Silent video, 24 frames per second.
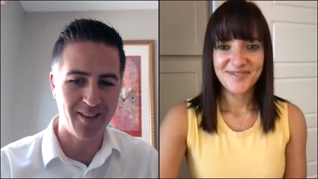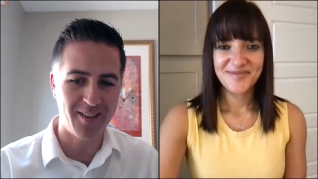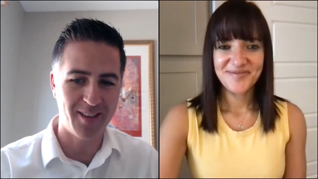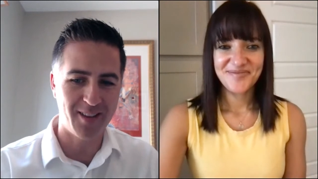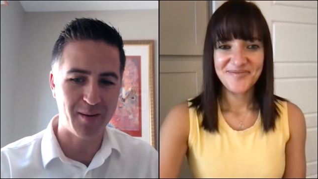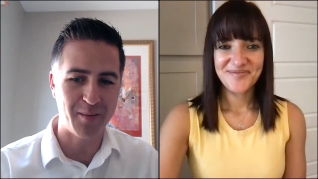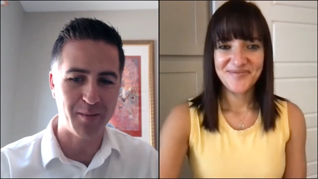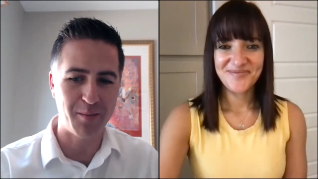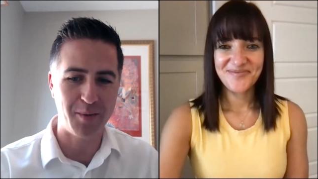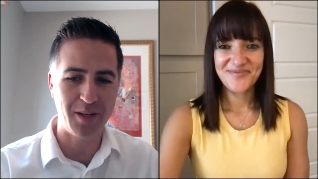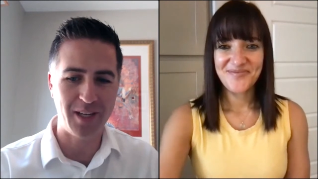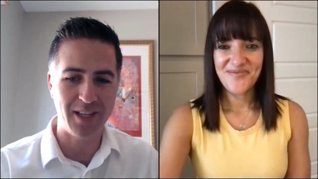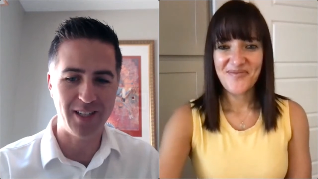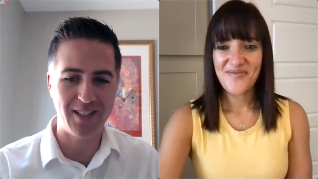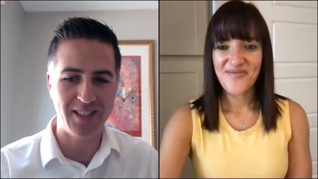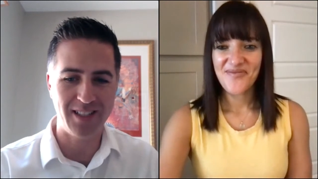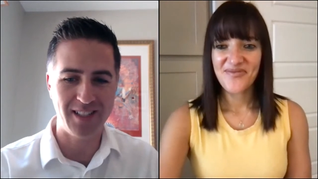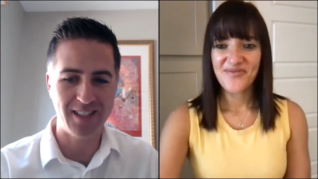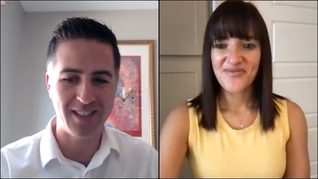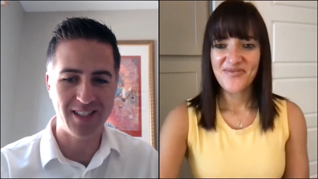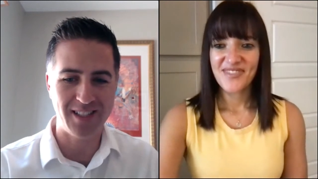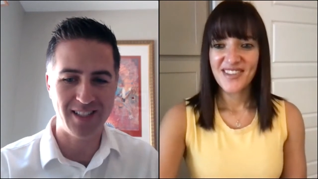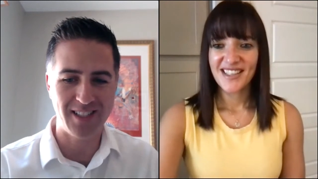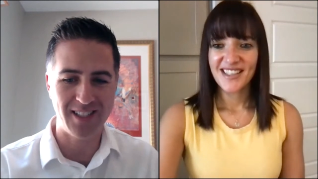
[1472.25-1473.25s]
Speaker 1: than B
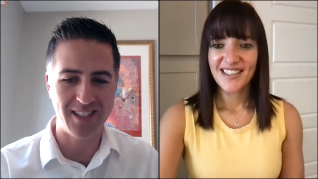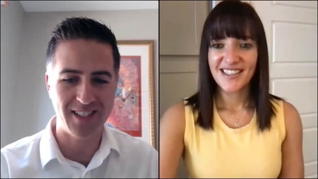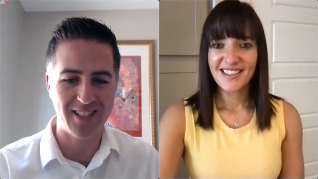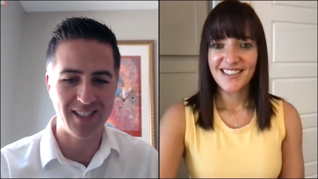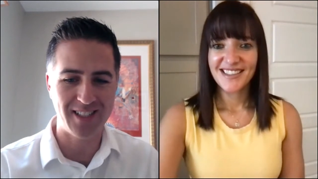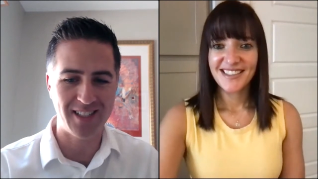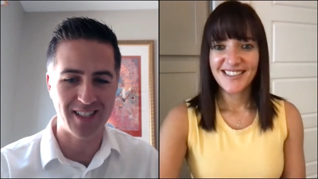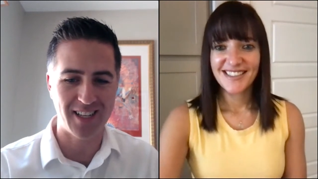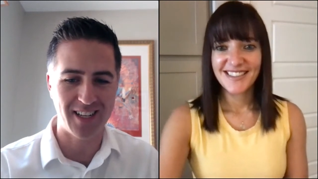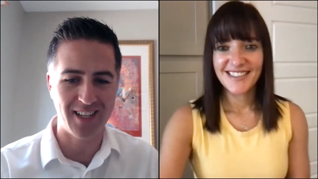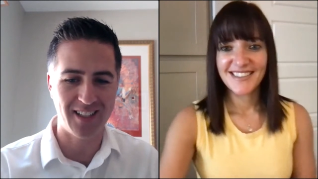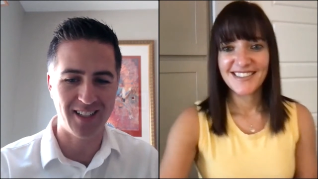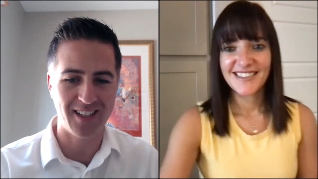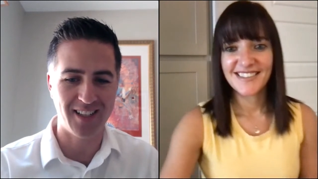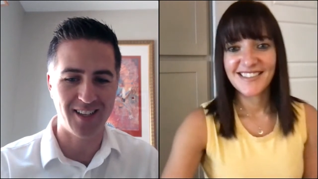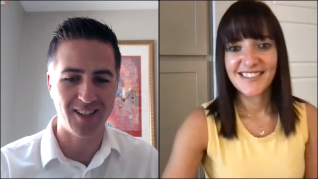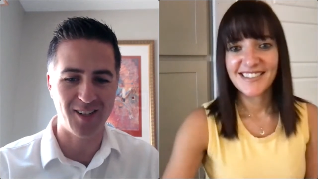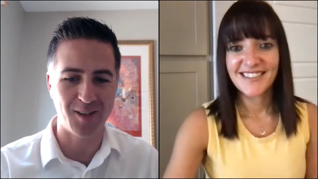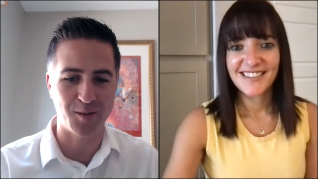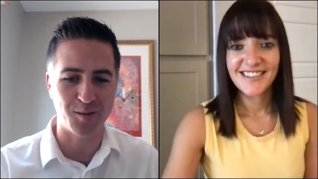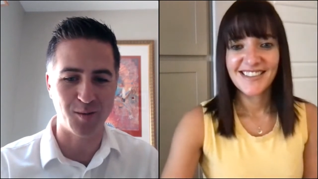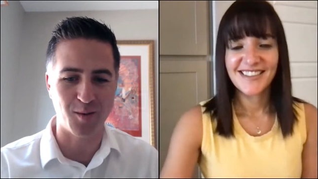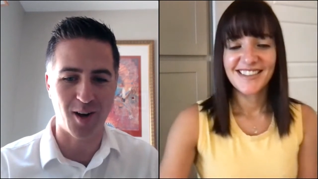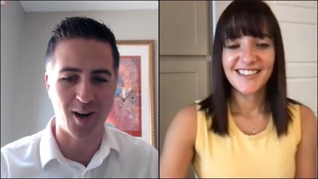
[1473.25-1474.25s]
T C setting
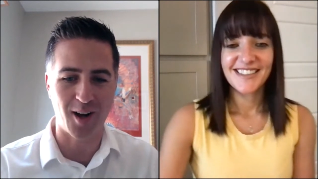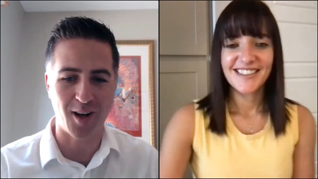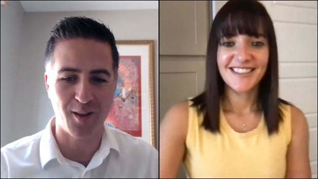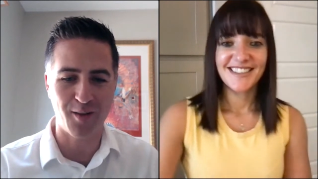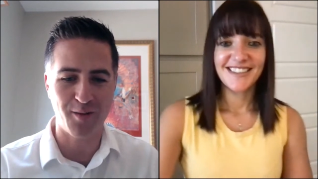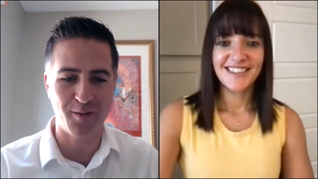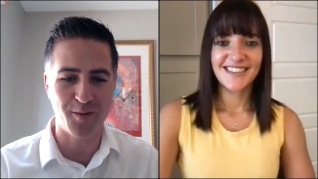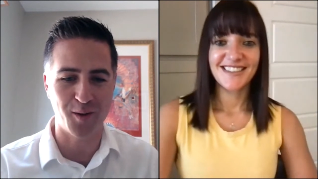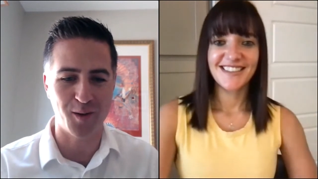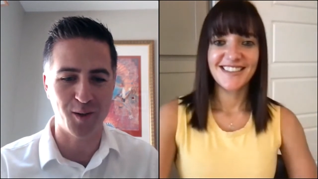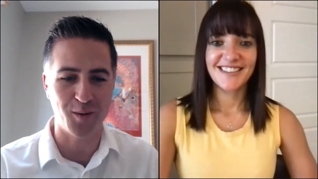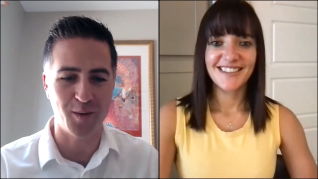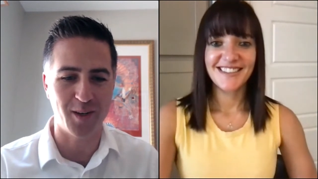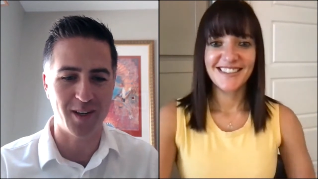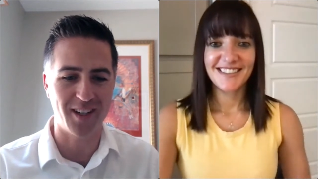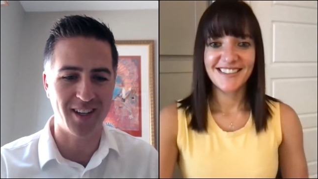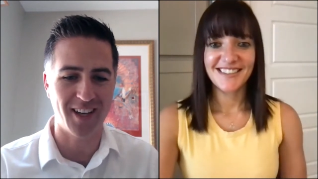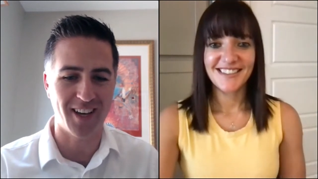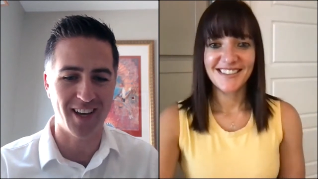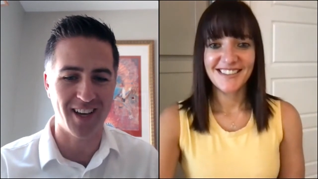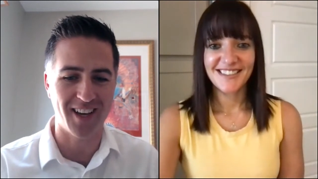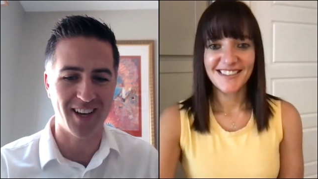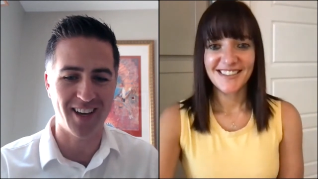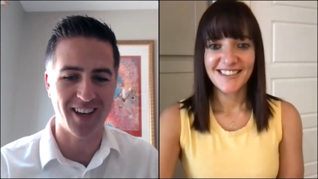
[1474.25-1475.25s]
in your Roth four oh one
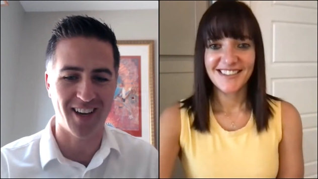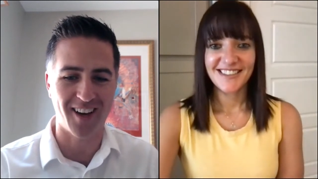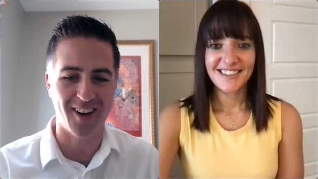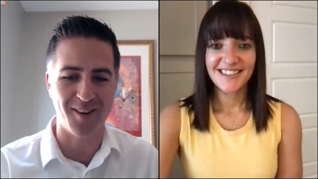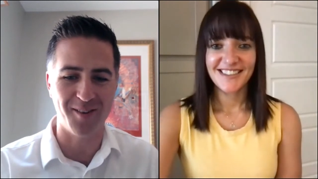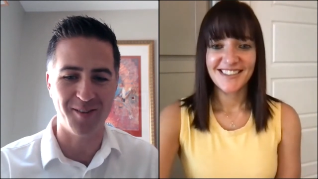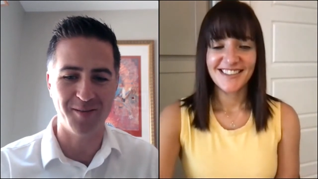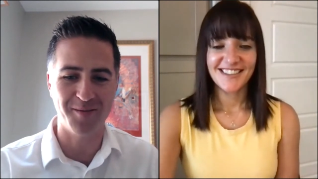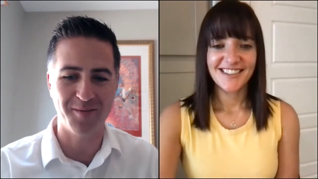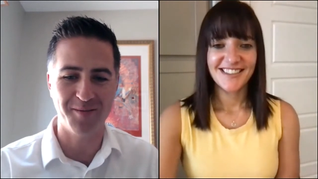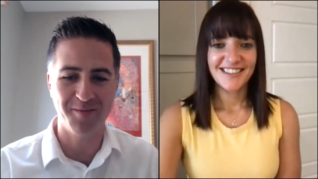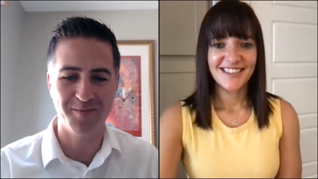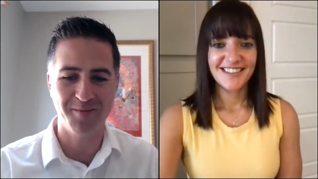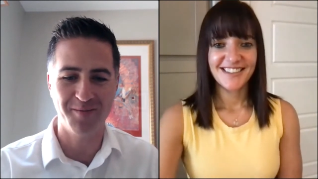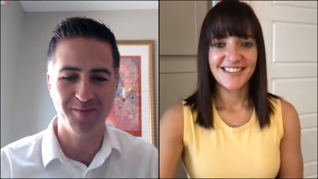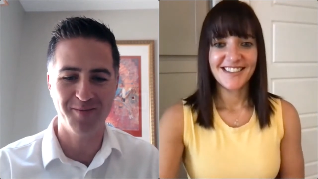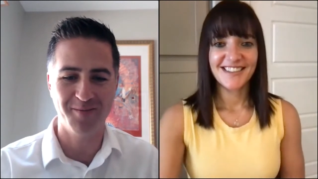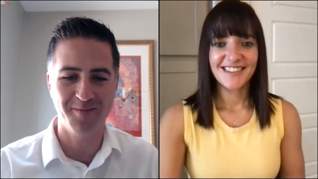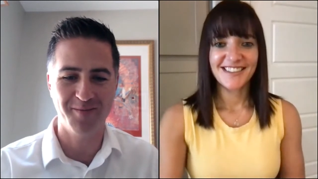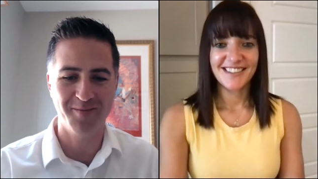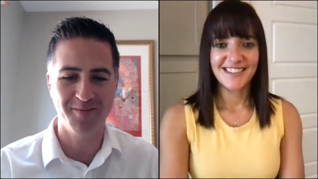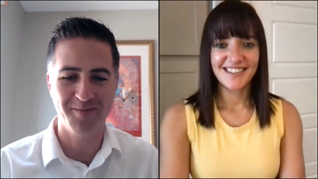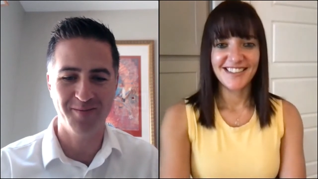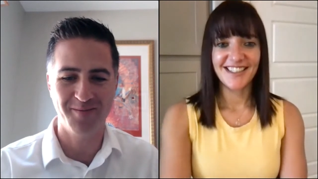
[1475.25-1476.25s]
k account?
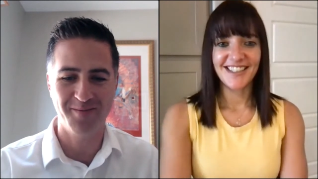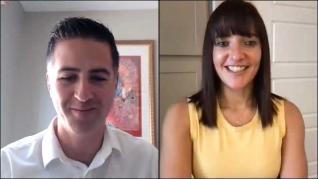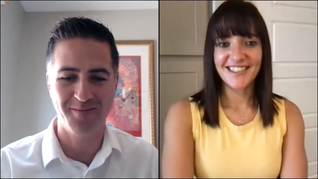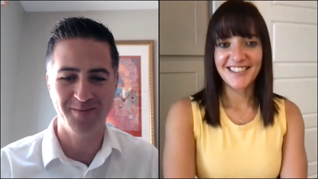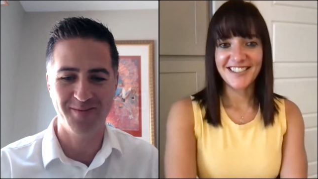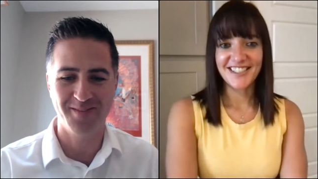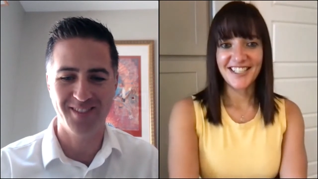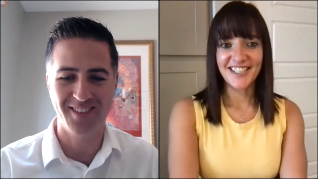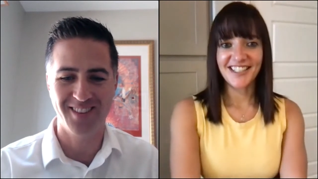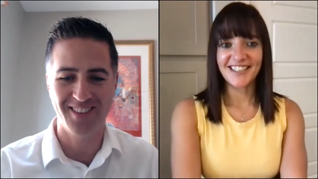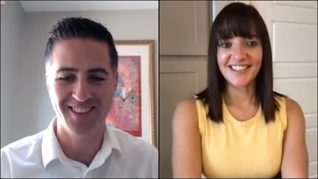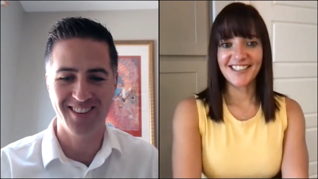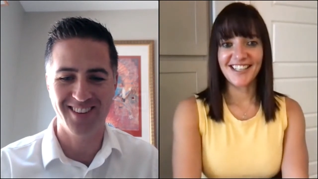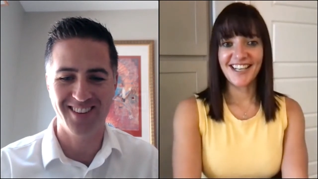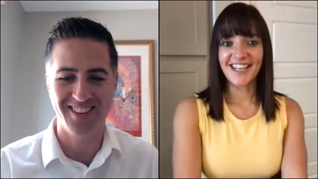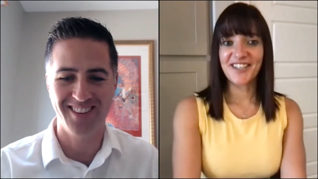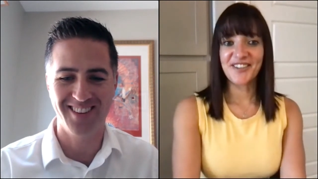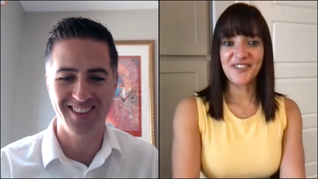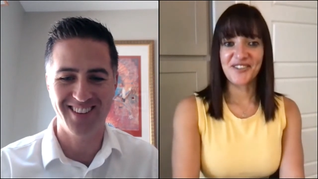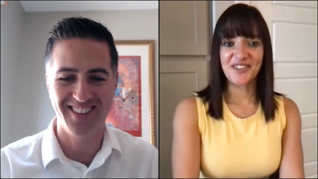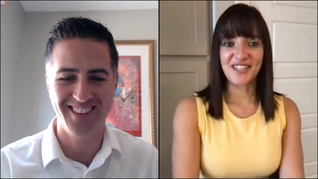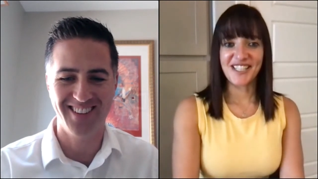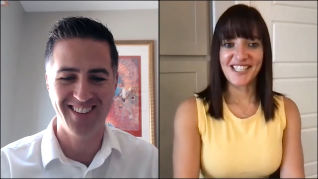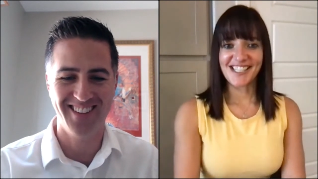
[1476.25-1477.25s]
Speaker 2: Gosh, I, I
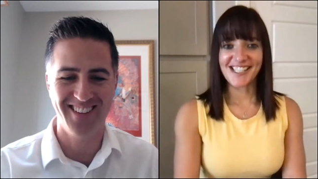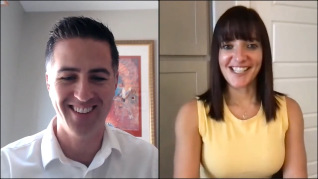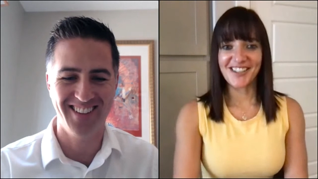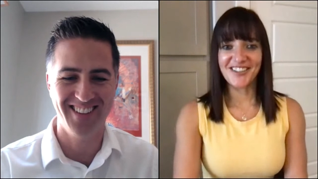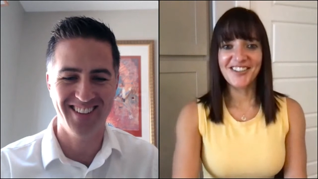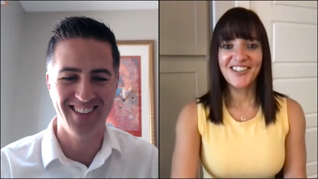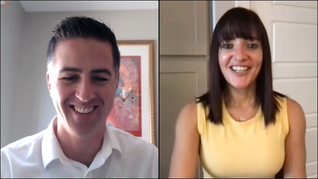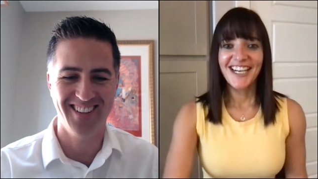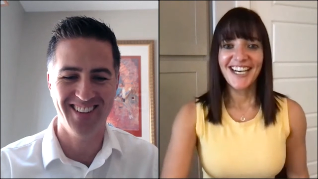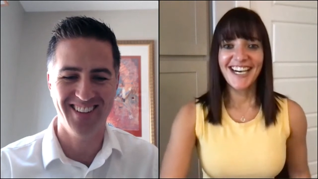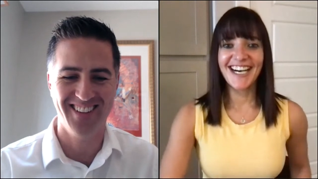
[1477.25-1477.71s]
don't think so.